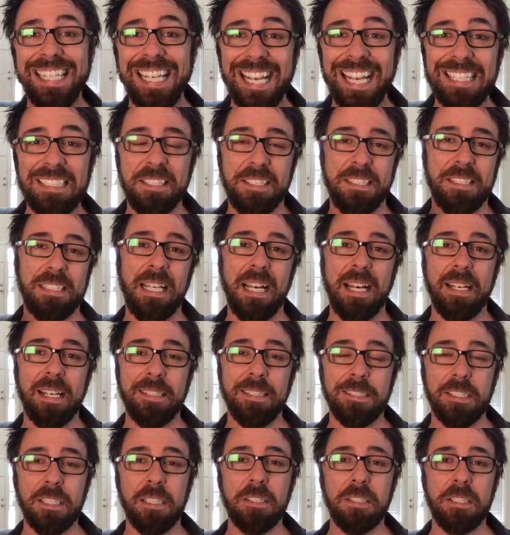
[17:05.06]
get
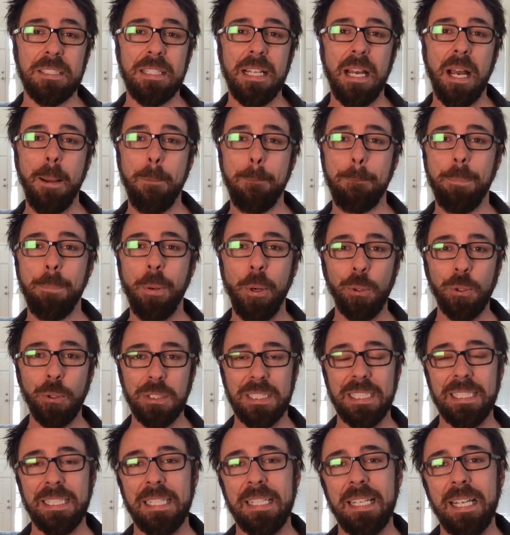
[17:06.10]
started. Just start
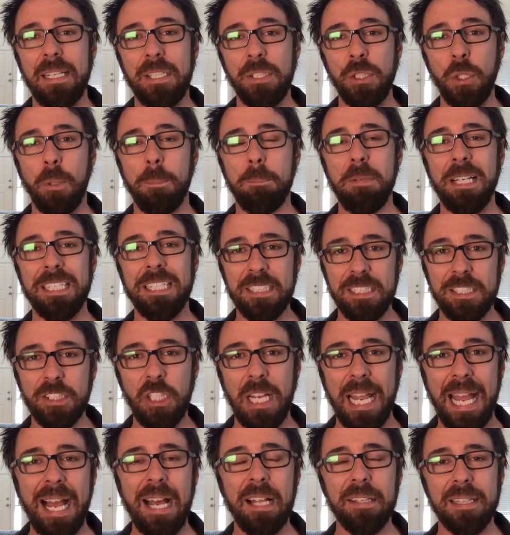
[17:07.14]
posting and getting your message
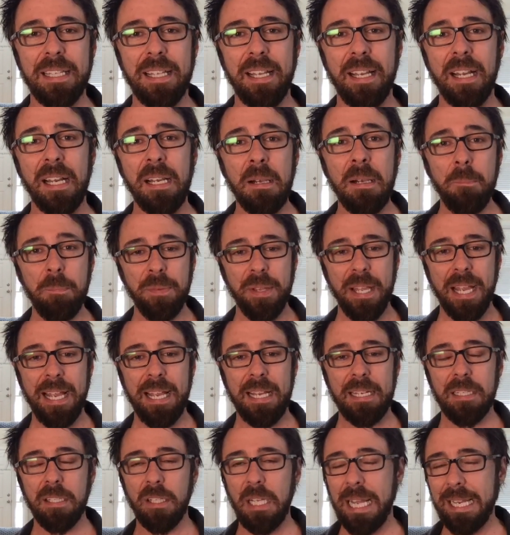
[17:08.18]
out there.
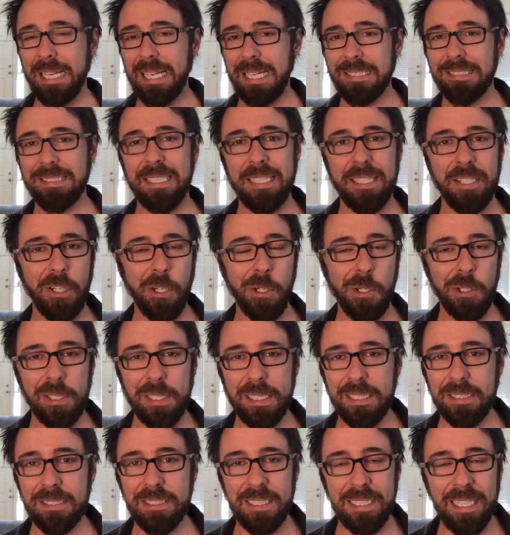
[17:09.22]
And like I said
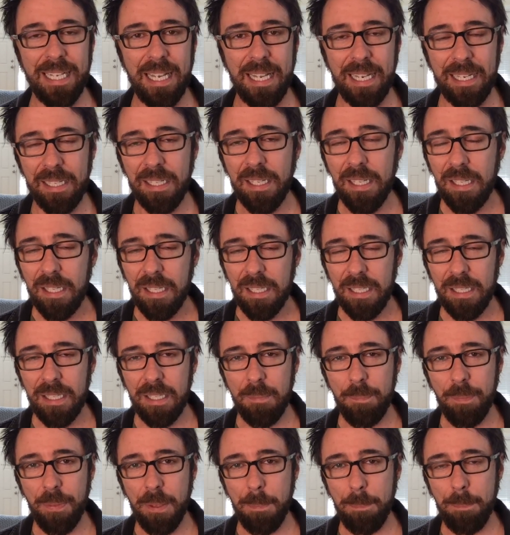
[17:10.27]
earlier today,
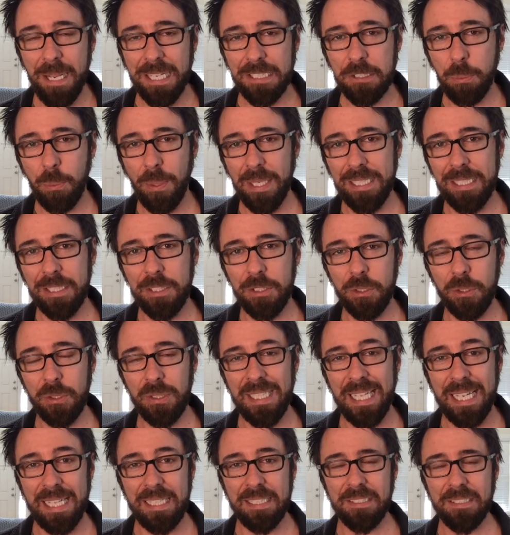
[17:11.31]
the best way to do
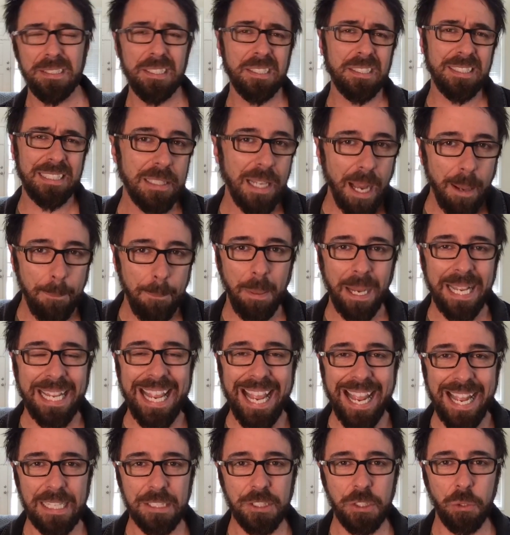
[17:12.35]
that is to start by
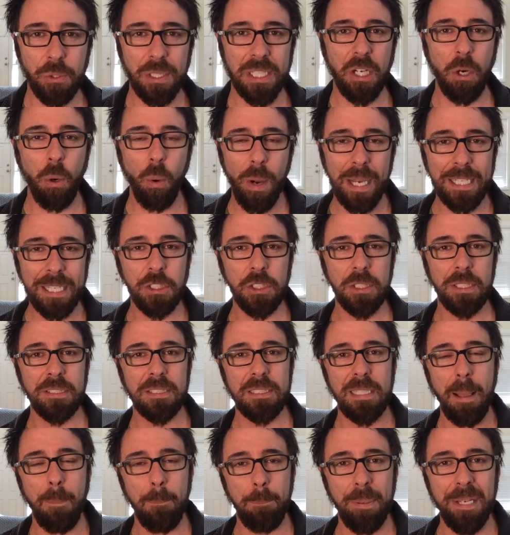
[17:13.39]
answering questions
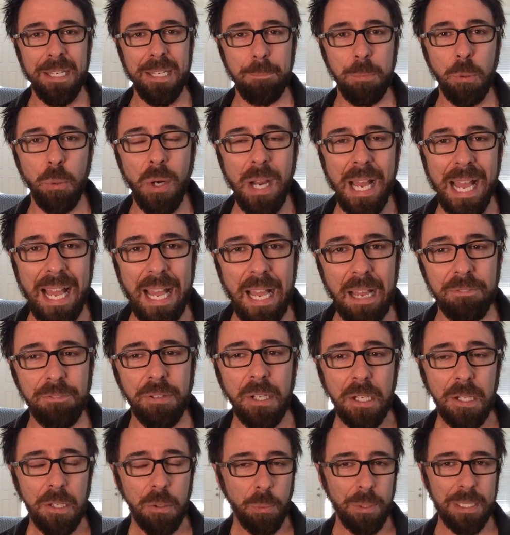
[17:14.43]
that people have
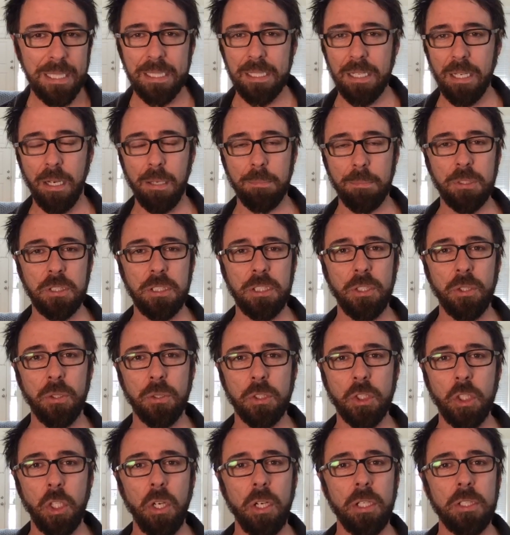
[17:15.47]
when it comes to your
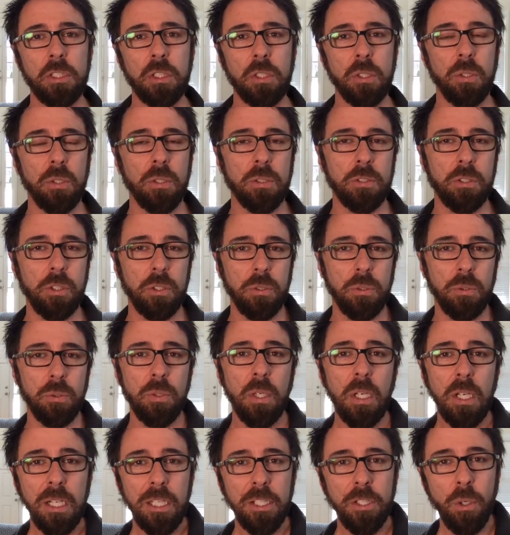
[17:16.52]
church or to
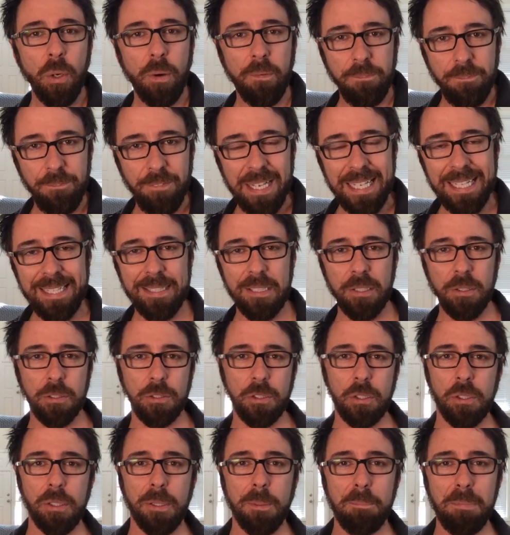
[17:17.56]
your faith or
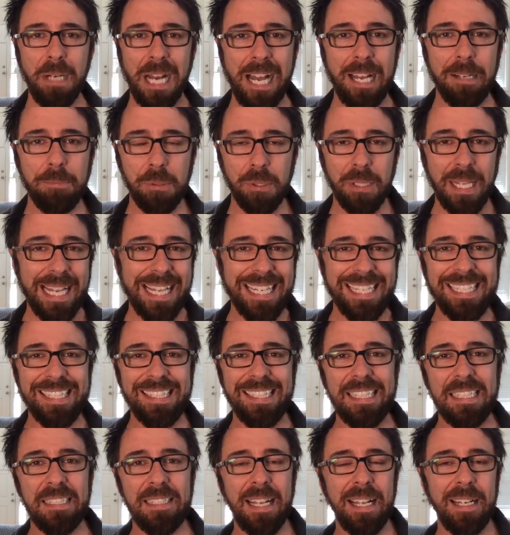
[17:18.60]
to the Bible,
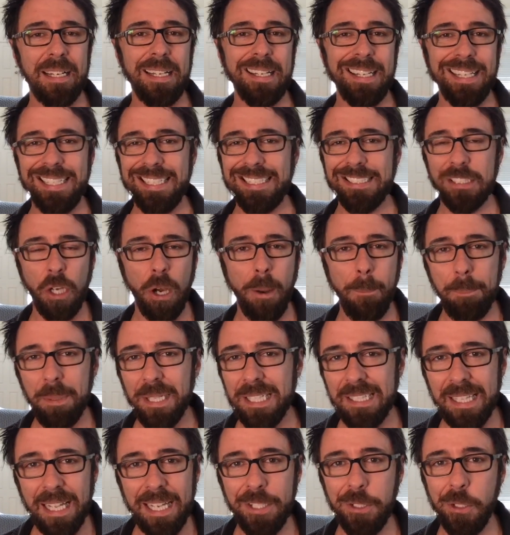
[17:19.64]
any
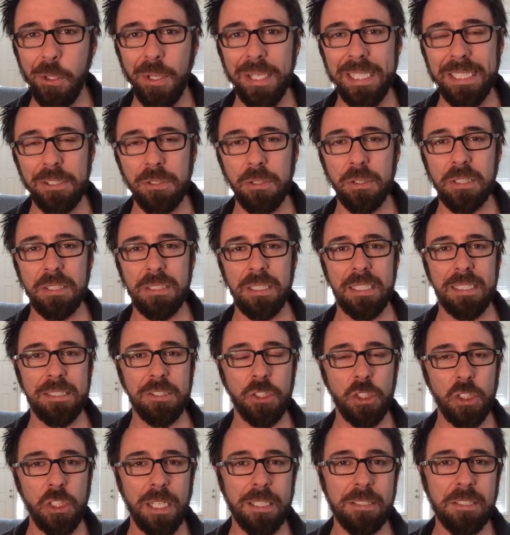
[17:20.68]
topic that you're interested in.
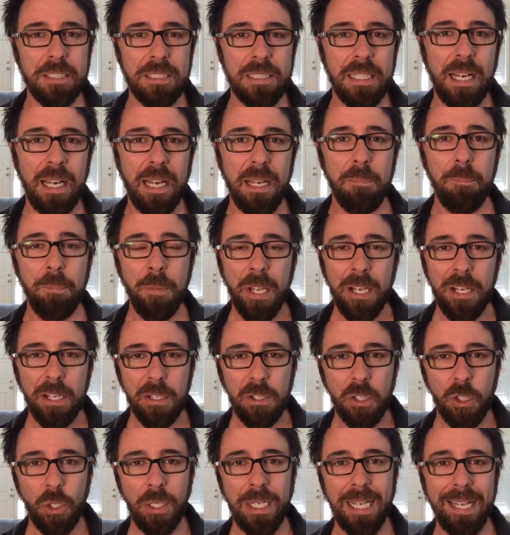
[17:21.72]
Just start
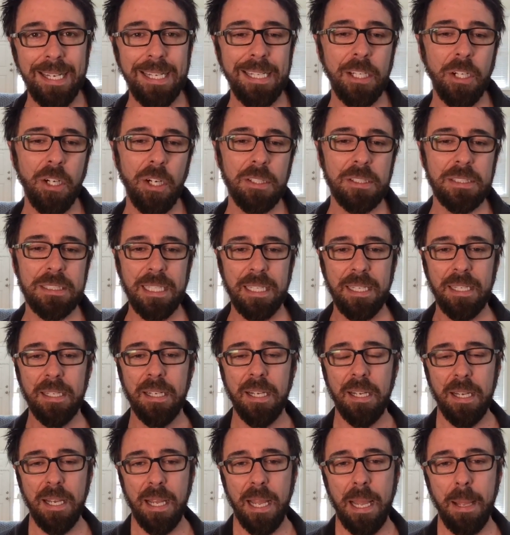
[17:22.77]
creating content
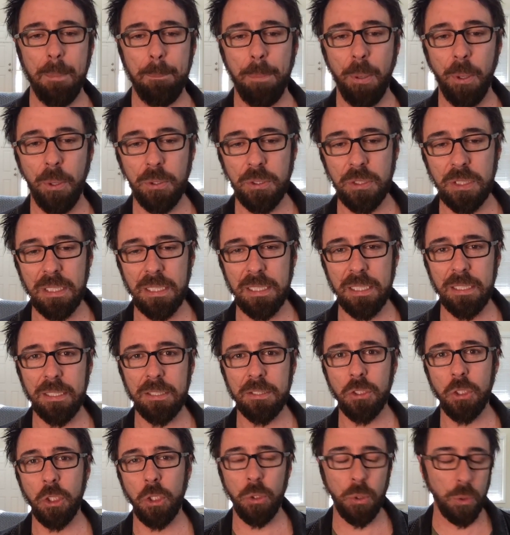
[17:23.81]
and posting
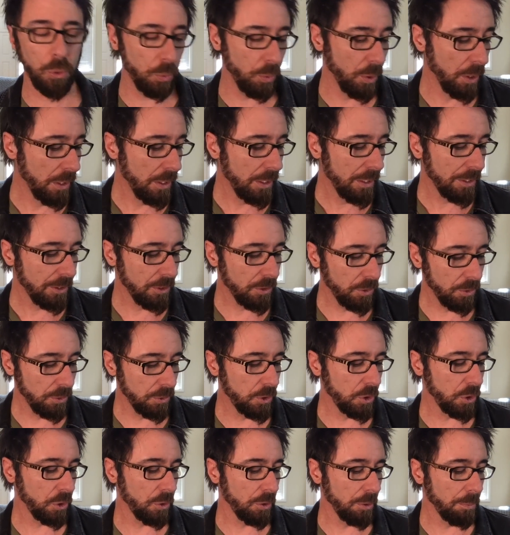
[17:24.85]
it to
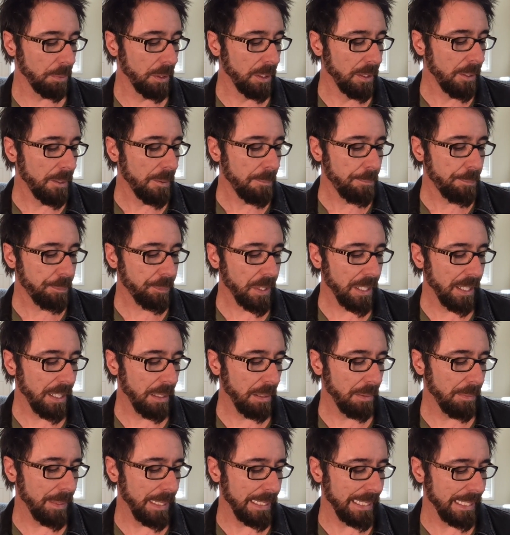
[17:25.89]
YouTube.
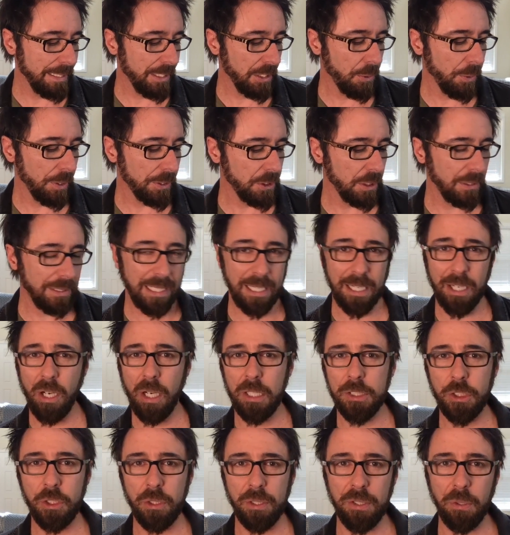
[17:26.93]
Another question that I
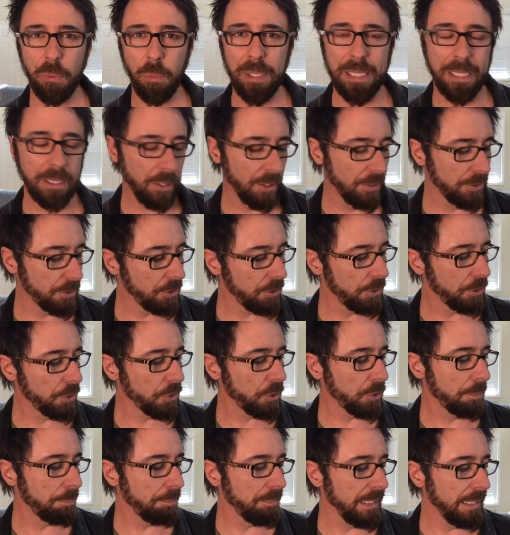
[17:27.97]
got during the week on
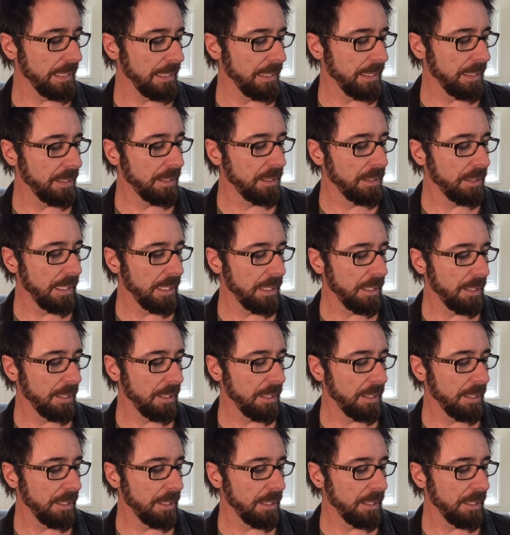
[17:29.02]
social media